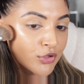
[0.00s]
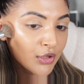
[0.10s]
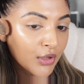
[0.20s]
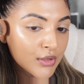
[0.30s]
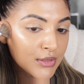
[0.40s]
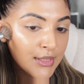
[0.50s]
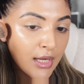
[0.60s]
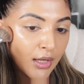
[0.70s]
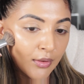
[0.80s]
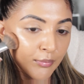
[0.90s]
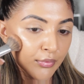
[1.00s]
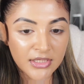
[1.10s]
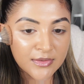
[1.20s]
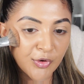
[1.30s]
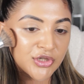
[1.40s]
Just gonna tap.
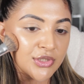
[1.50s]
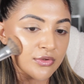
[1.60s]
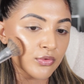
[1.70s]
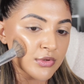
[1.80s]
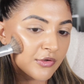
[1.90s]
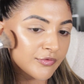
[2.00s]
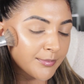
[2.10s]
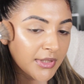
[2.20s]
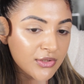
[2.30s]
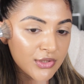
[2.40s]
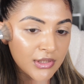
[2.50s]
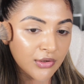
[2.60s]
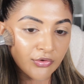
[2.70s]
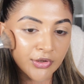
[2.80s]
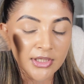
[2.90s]
This brush is also from Peaches
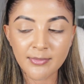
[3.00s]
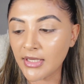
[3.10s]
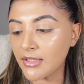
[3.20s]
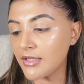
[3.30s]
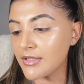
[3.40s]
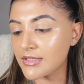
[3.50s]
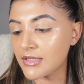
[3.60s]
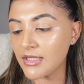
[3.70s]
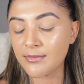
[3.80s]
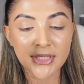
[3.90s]
and Cream, and it is the